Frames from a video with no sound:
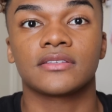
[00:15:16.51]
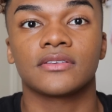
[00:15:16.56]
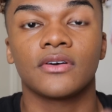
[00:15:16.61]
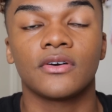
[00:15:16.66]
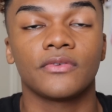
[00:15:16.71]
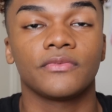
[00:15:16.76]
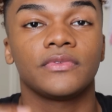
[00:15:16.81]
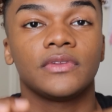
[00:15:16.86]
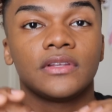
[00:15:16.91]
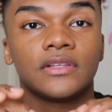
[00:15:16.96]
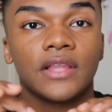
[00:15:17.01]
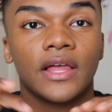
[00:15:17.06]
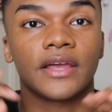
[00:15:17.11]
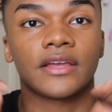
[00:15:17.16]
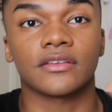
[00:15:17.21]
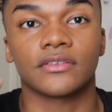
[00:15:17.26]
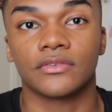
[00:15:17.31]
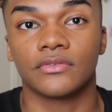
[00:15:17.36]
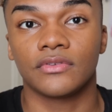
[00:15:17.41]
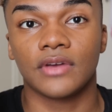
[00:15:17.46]
and hopefully
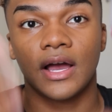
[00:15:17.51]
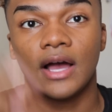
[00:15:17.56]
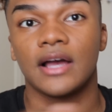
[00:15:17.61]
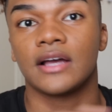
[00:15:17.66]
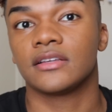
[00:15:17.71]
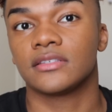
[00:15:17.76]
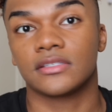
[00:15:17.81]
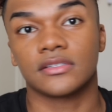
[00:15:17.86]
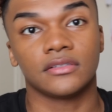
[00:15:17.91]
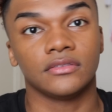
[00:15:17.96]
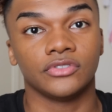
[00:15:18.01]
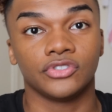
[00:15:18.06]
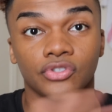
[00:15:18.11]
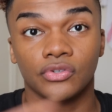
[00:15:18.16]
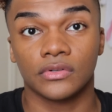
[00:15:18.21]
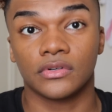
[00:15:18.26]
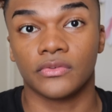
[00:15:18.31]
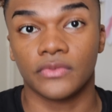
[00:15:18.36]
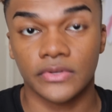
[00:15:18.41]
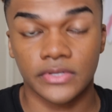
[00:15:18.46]
like you guys
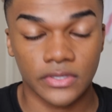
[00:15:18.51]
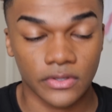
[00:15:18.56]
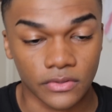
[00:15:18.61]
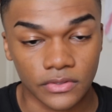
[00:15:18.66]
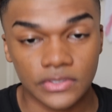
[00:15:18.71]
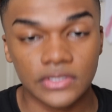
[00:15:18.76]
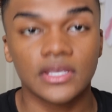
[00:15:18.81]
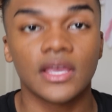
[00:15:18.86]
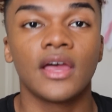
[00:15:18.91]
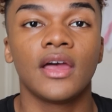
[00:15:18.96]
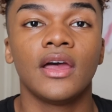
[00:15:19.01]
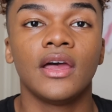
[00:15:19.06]
enjoy the results.